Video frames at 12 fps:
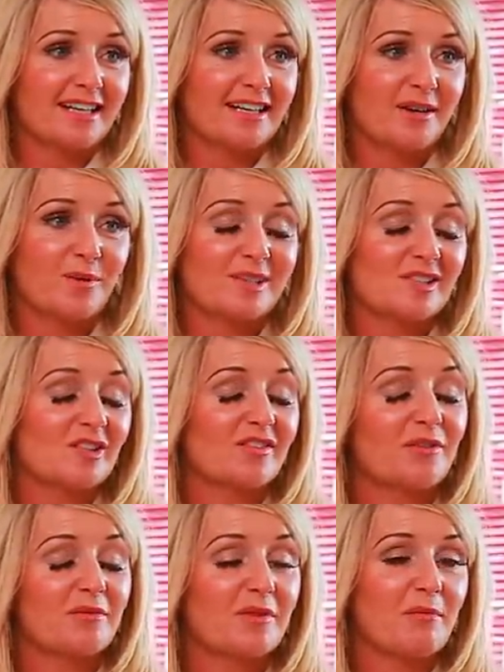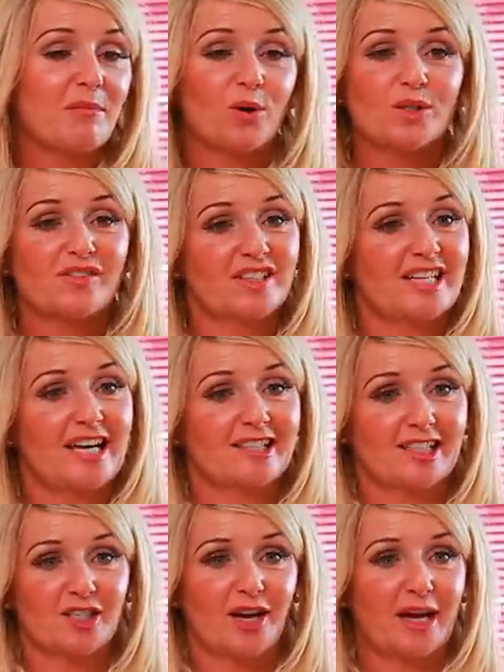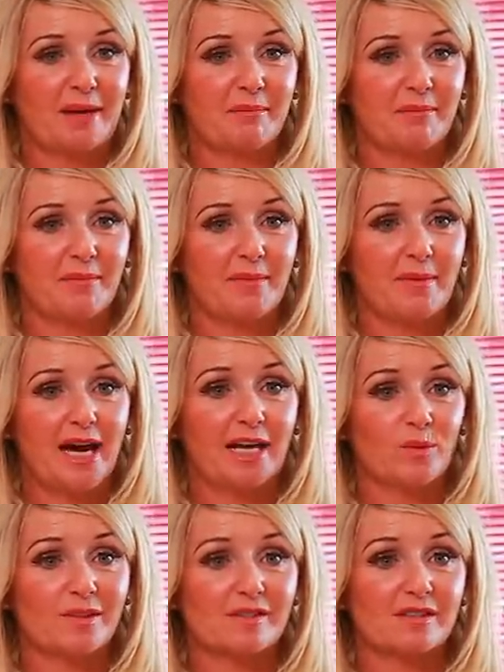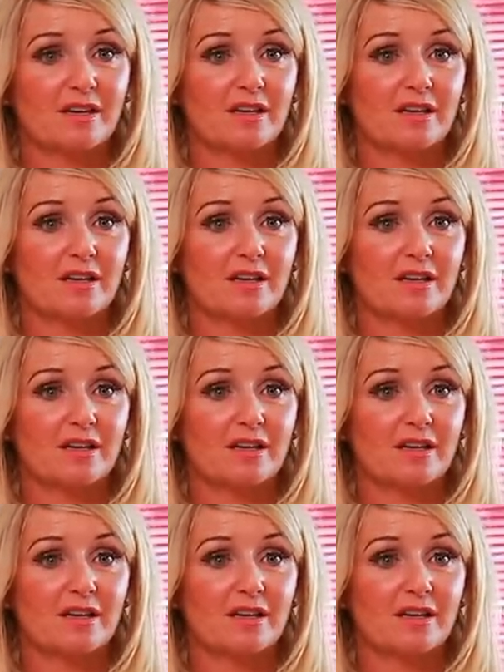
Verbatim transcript: it was the most fantastic time, and it was